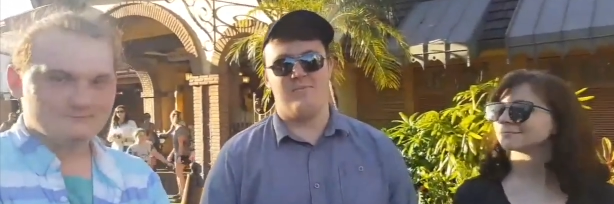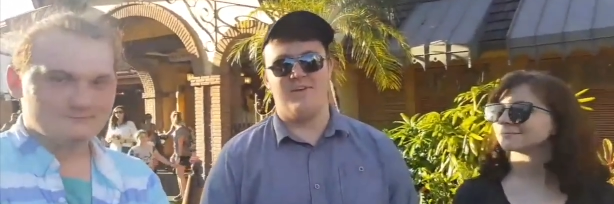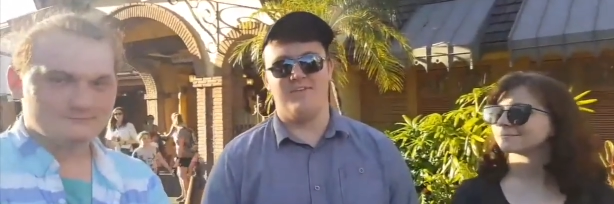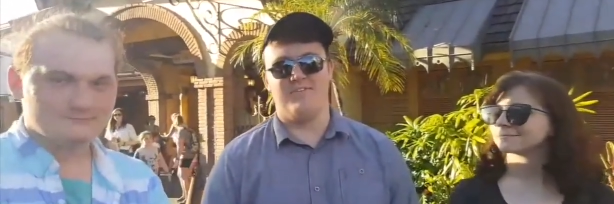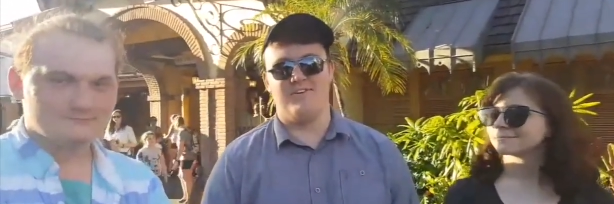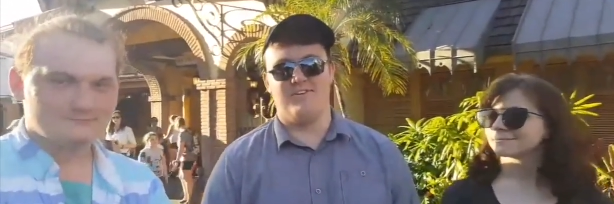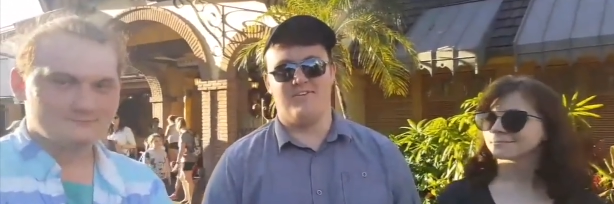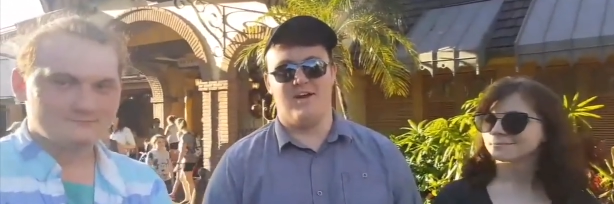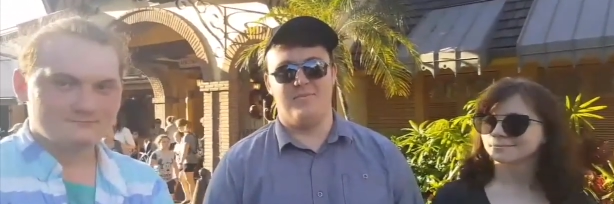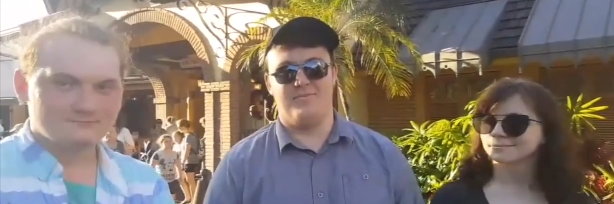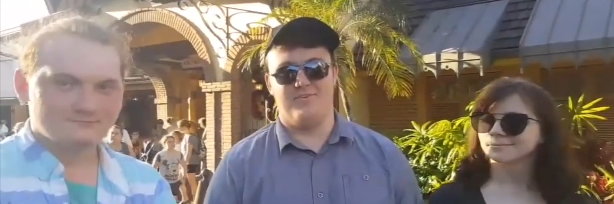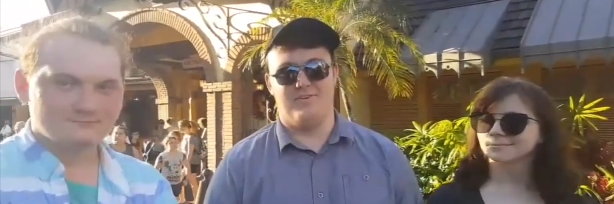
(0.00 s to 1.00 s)
Speaker 1: I'm Anthony
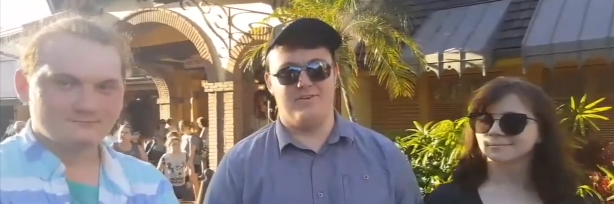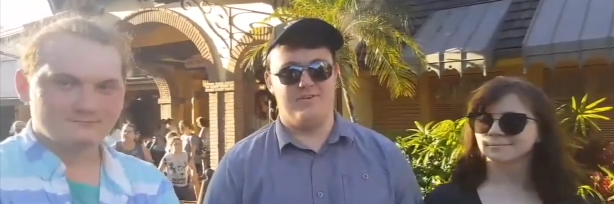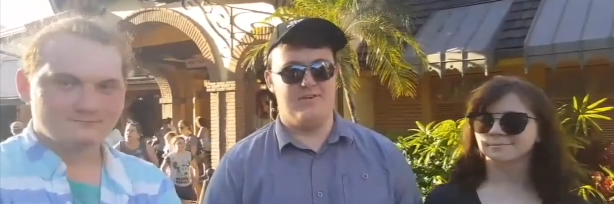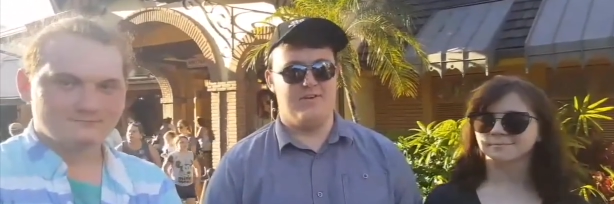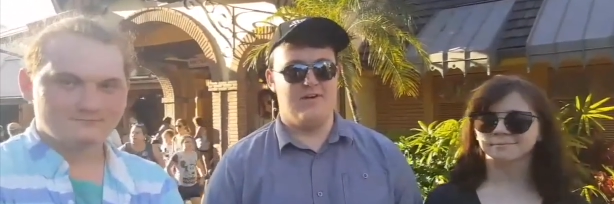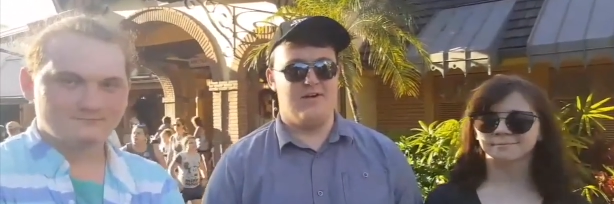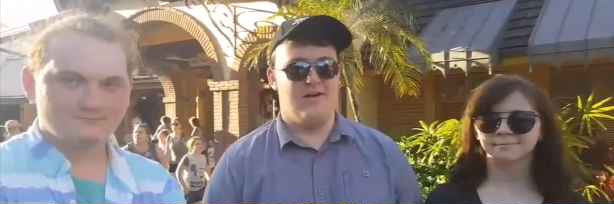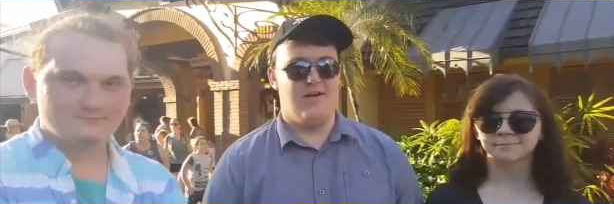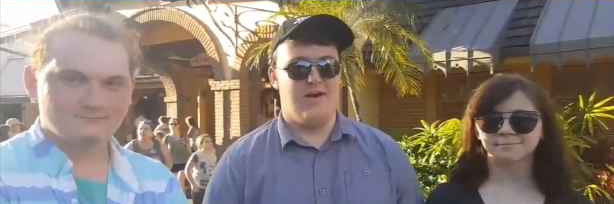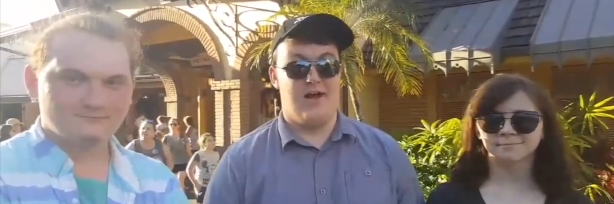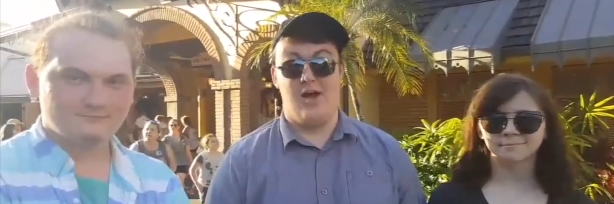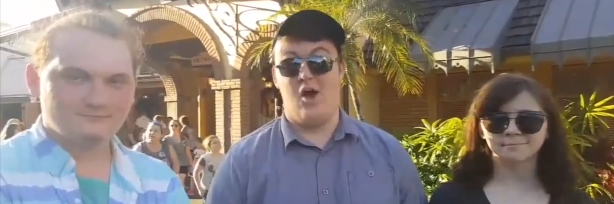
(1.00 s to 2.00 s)
Thompson.
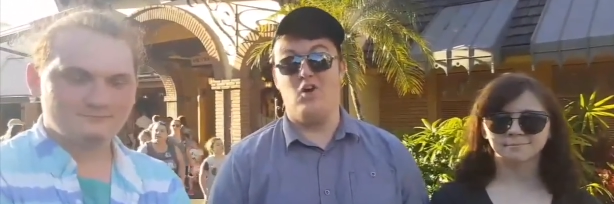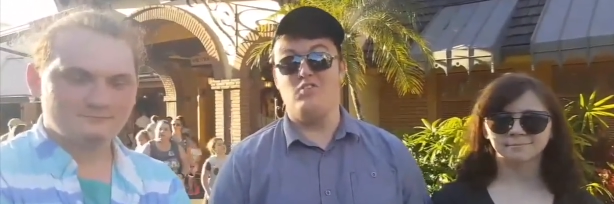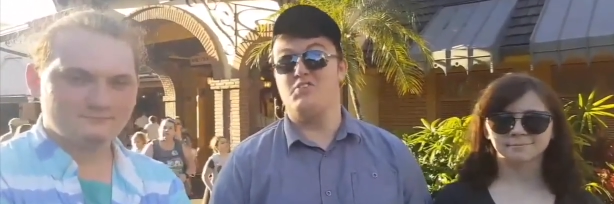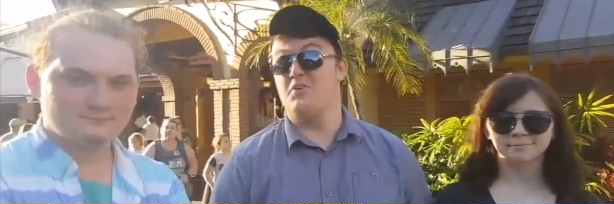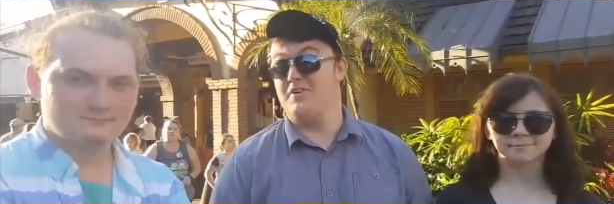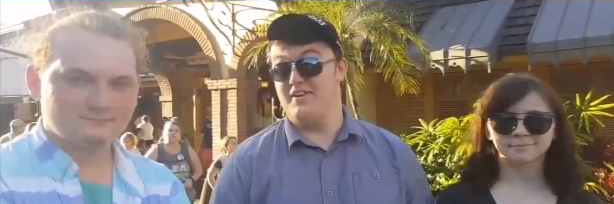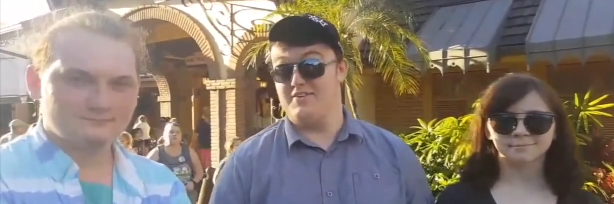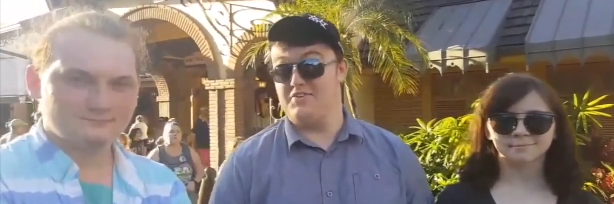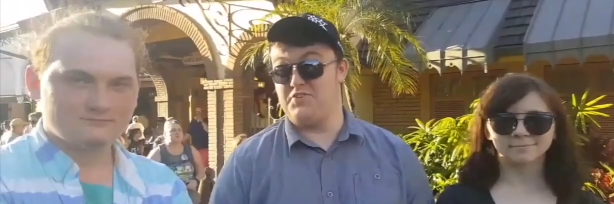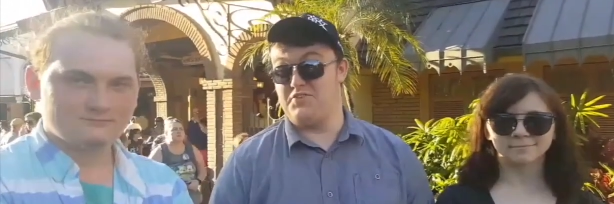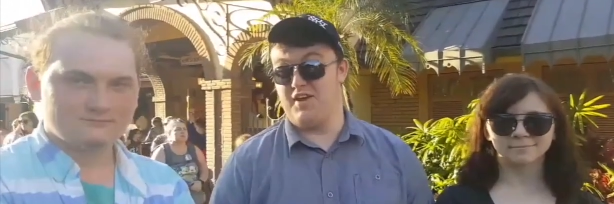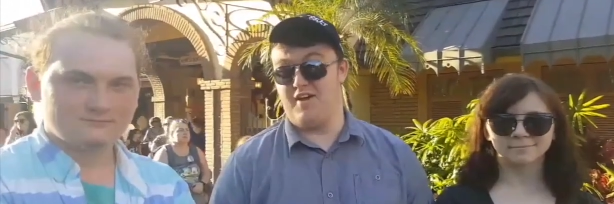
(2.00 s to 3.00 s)
I also did
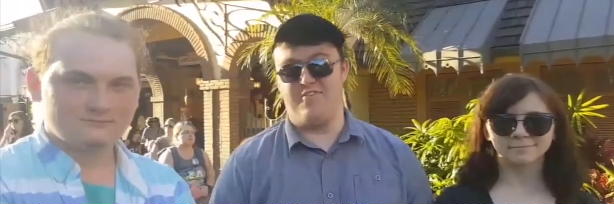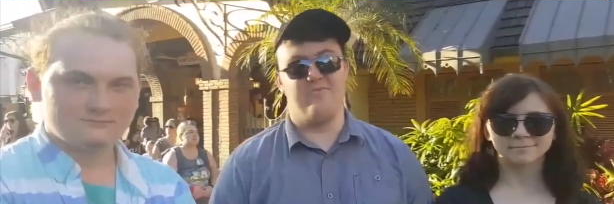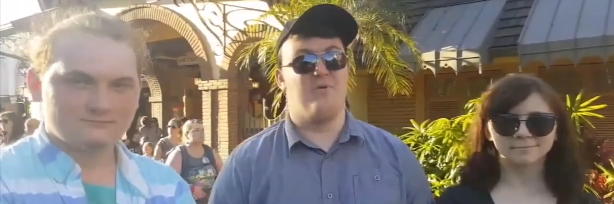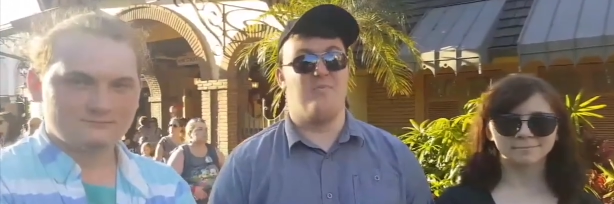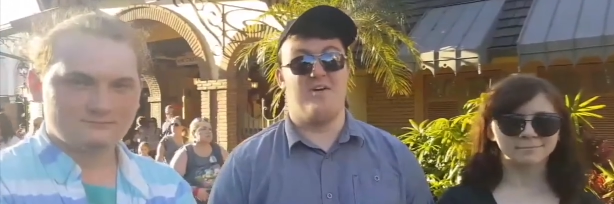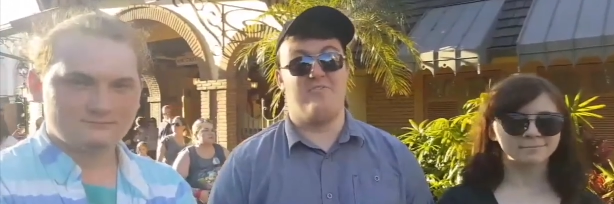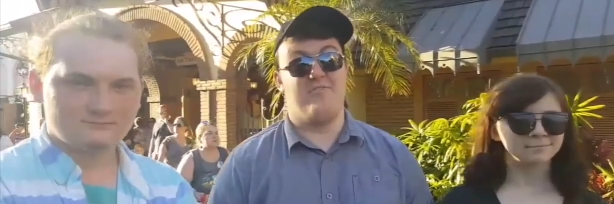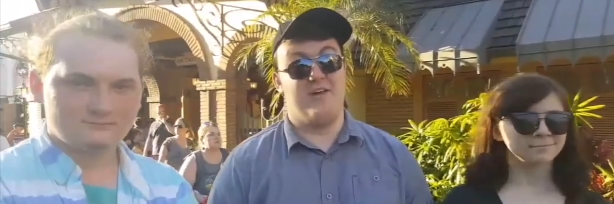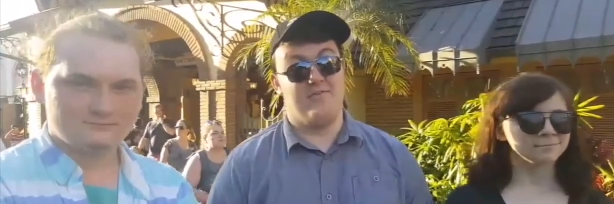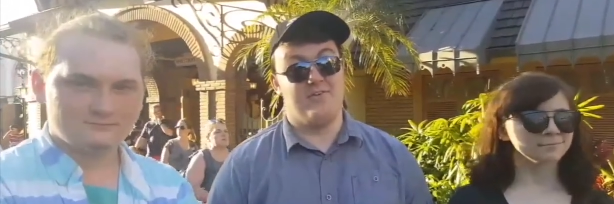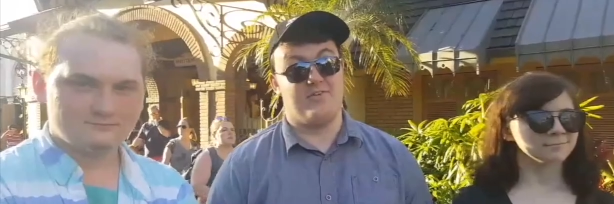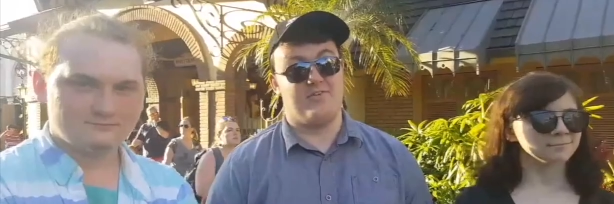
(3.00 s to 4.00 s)
stuff, but my favorite